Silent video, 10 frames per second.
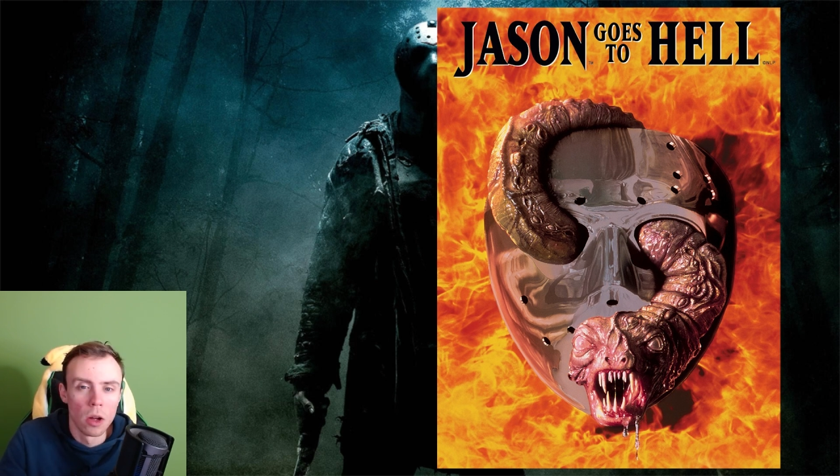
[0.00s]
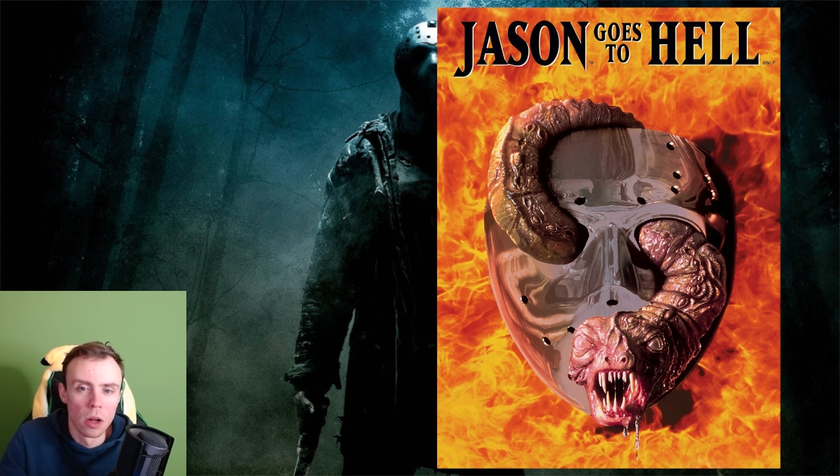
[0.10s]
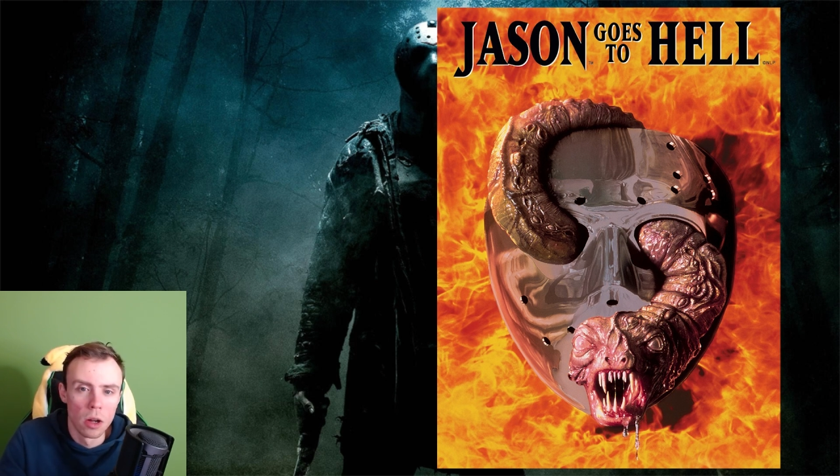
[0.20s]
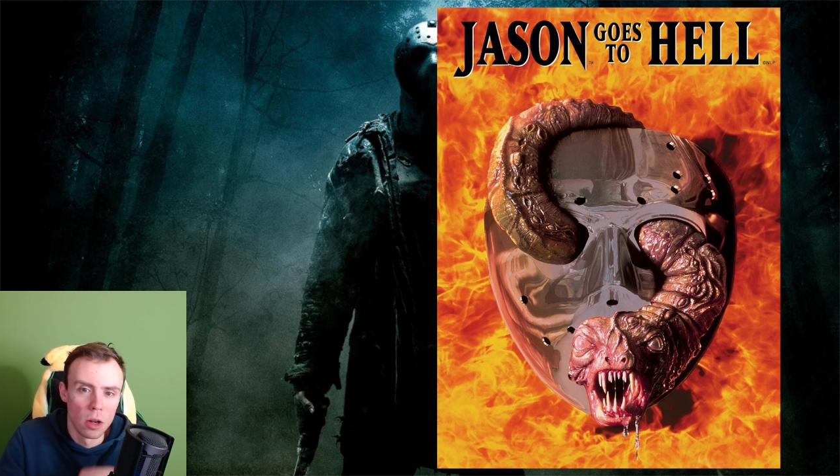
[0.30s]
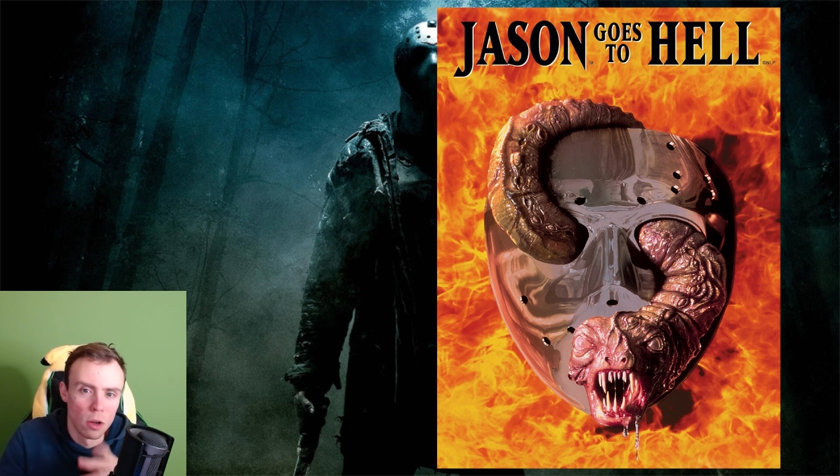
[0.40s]

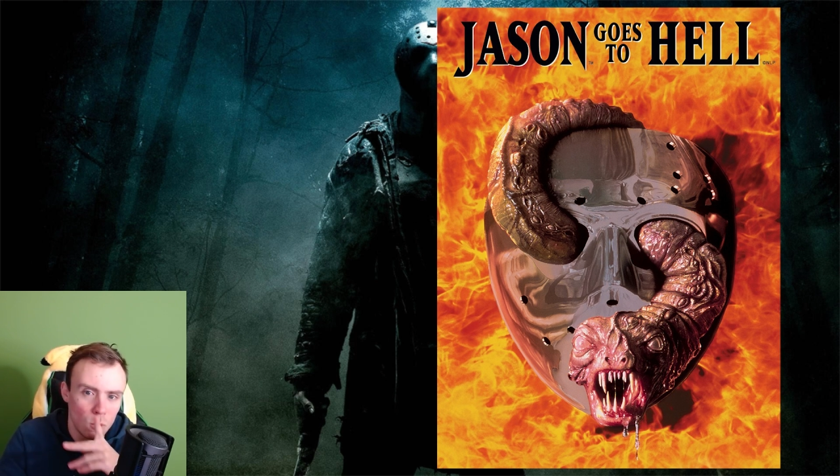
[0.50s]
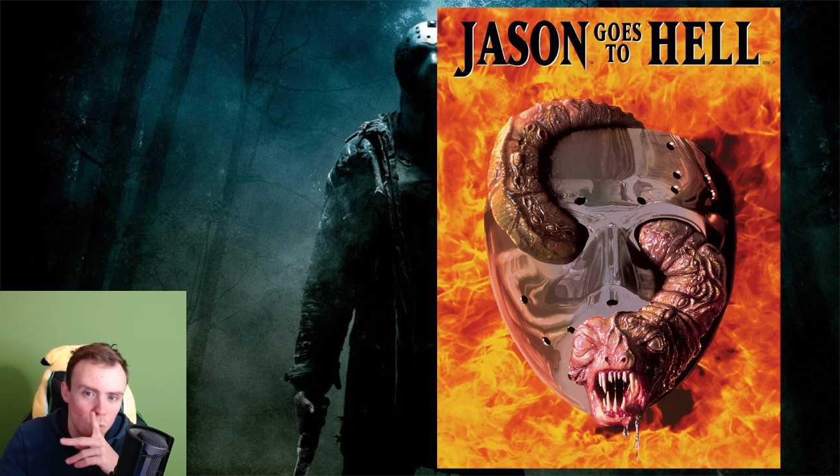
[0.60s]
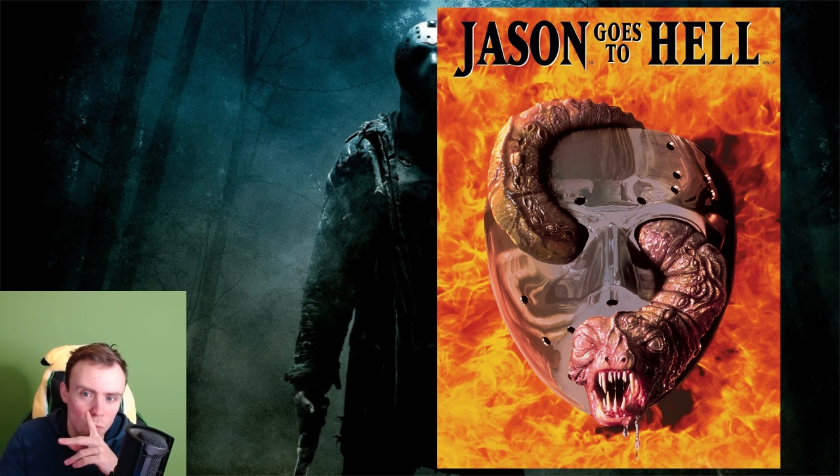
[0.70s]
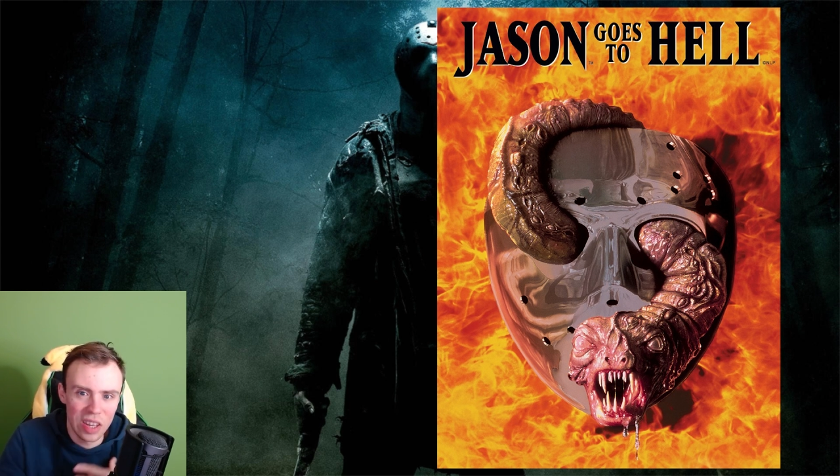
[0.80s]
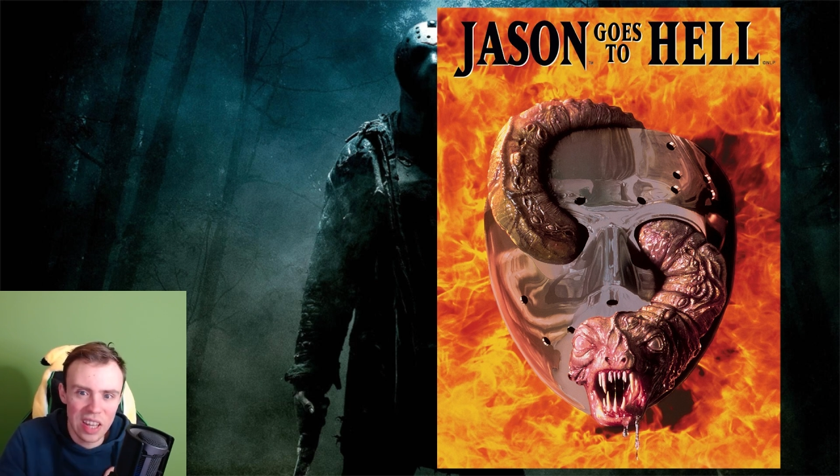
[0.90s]

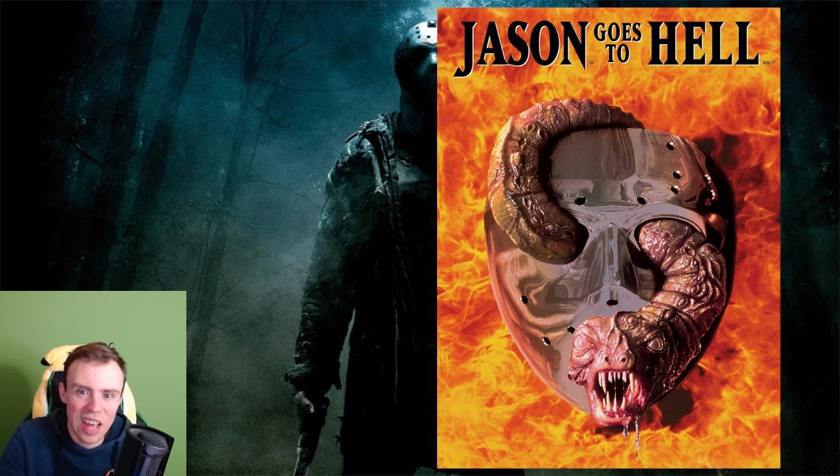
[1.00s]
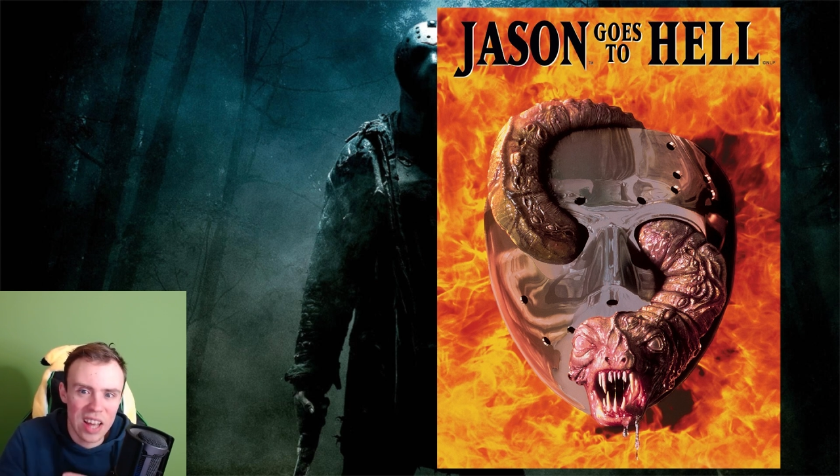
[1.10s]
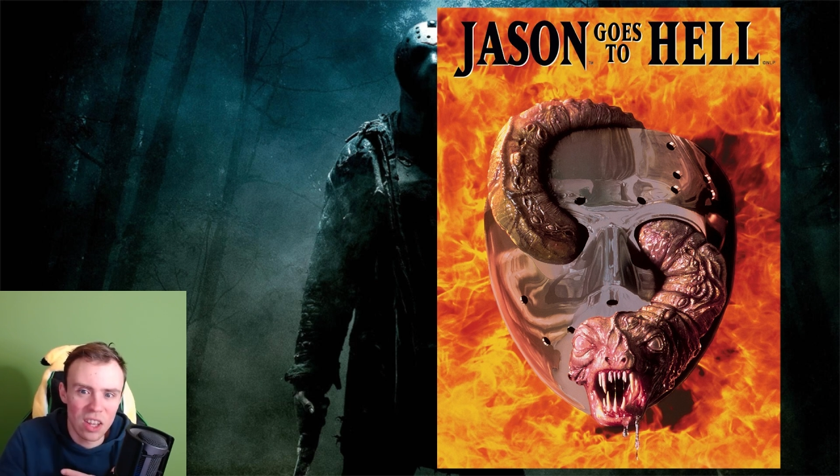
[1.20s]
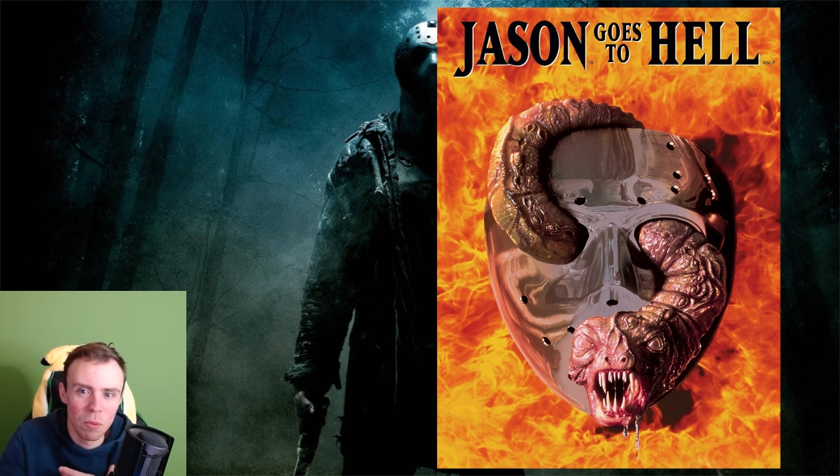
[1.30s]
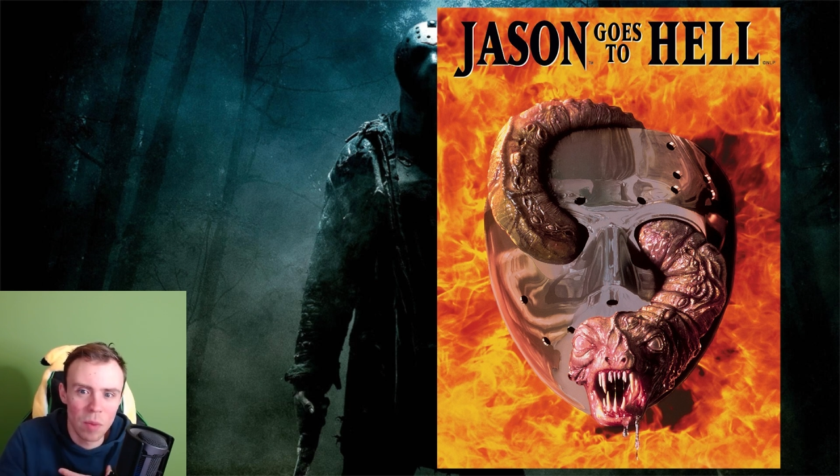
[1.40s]
yeah,
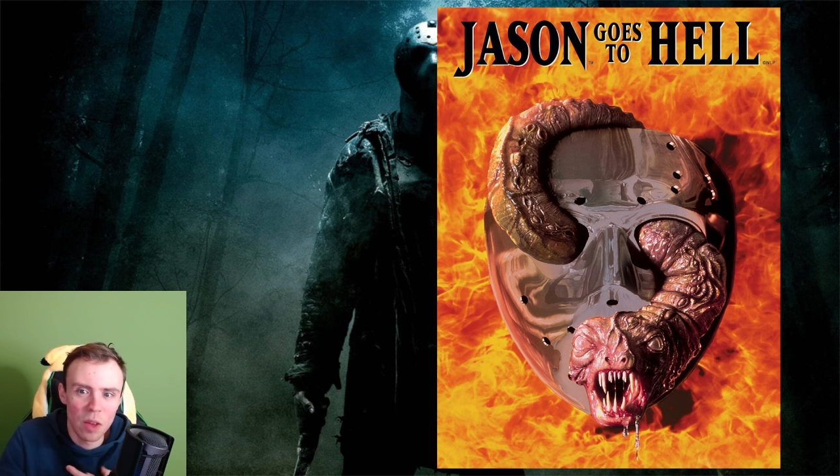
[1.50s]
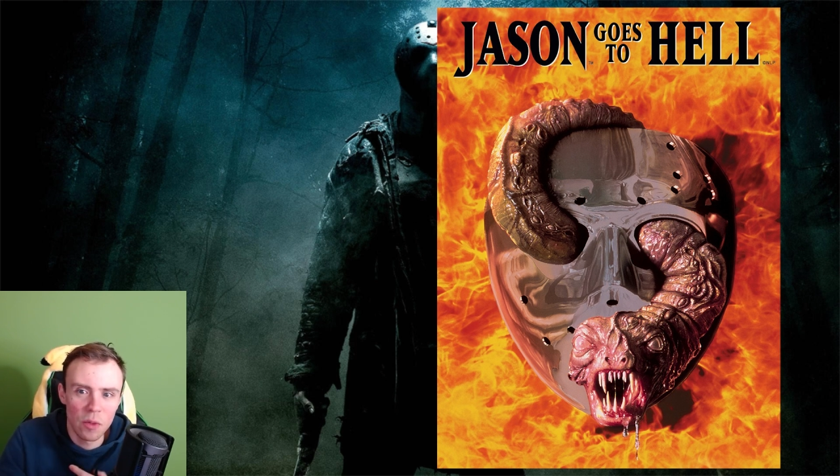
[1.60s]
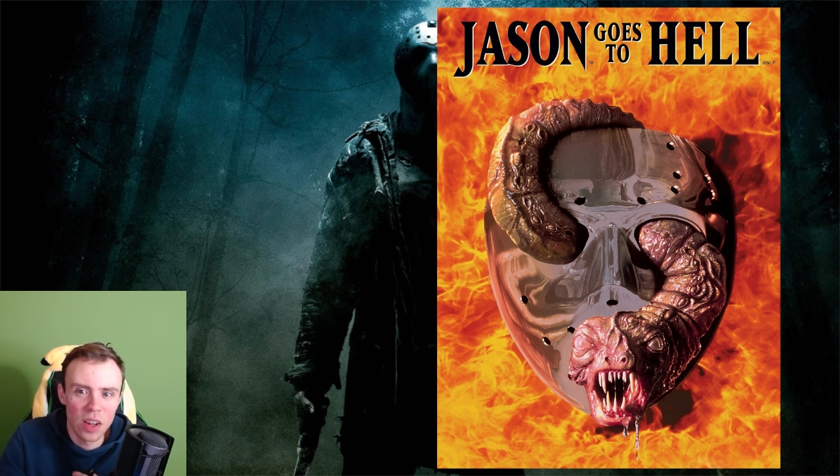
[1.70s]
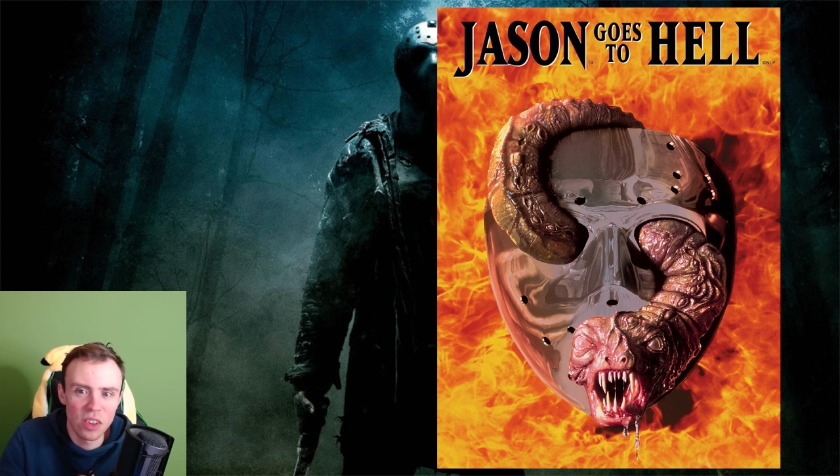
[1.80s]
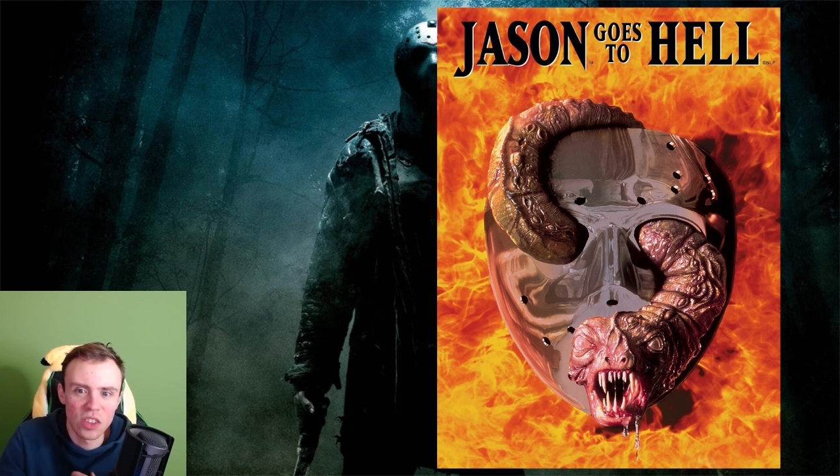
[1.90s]
you may find